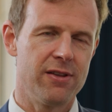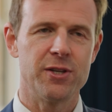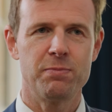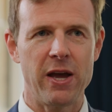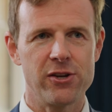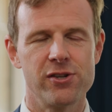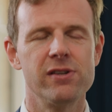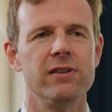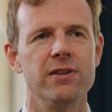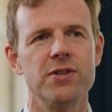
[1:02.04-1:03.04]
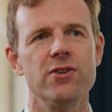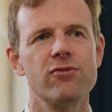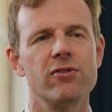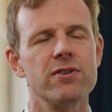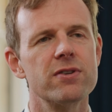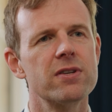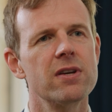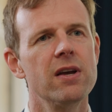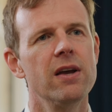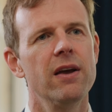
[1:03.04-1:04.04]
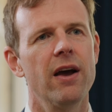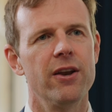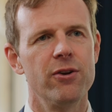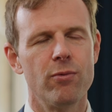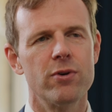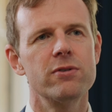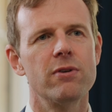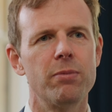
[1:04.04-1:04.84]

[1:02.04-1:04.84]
this passion and this interest and who want to